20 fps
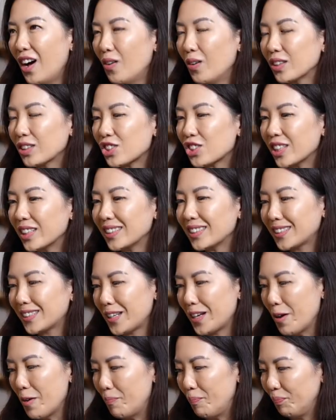Well, just
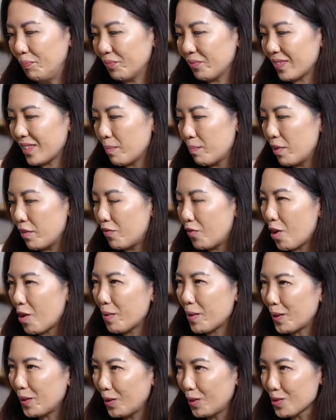before
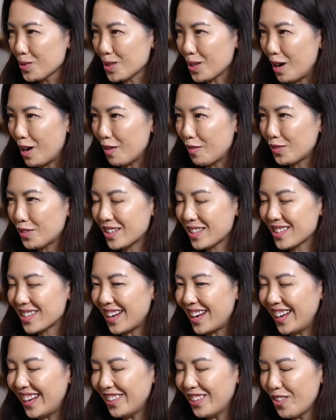we close off, just
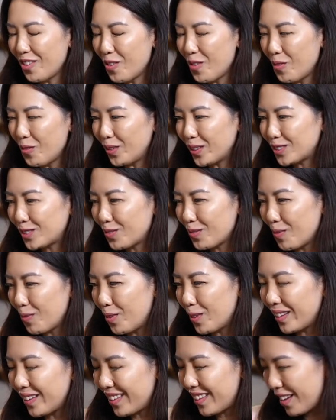
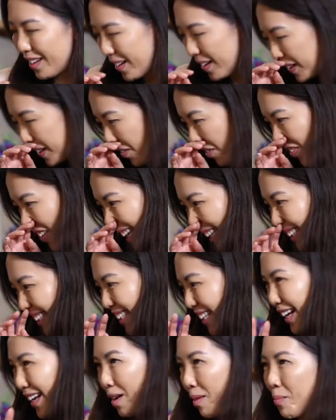what the
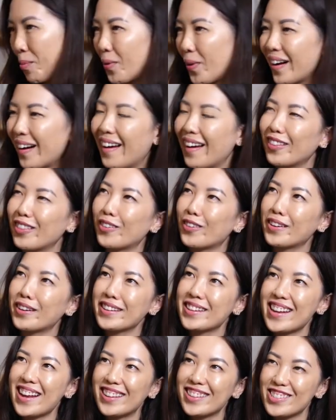fascinating point I learned
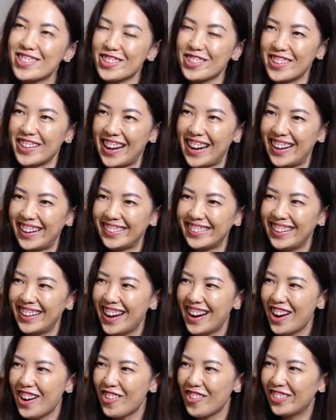yesterday
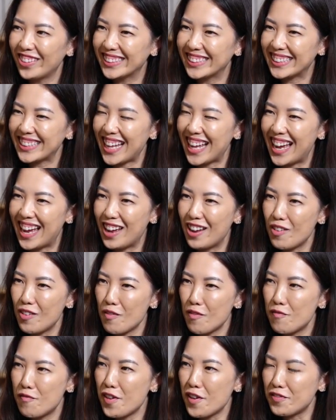was that
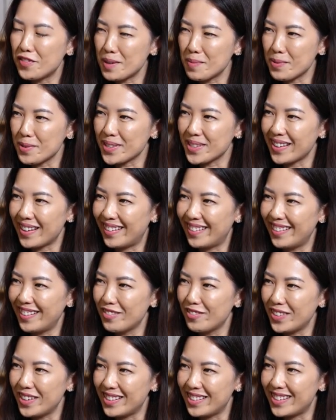50%
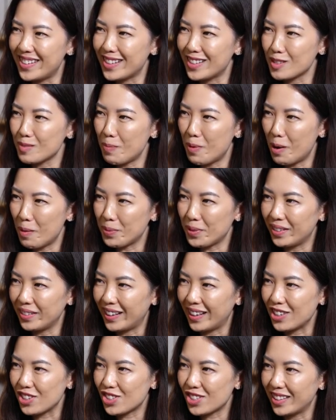of India's
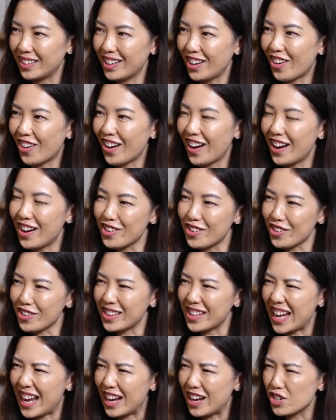population are under
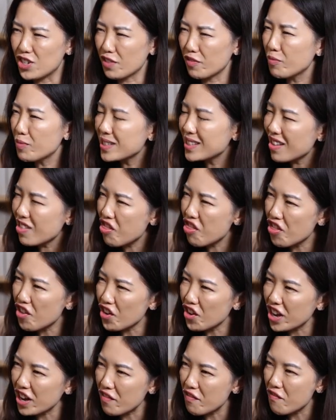the age of, was it
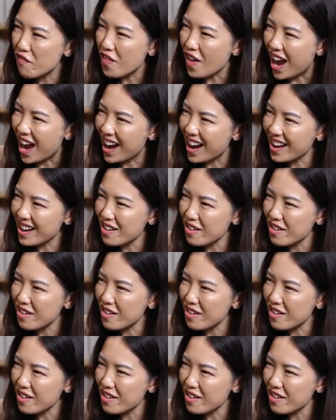35?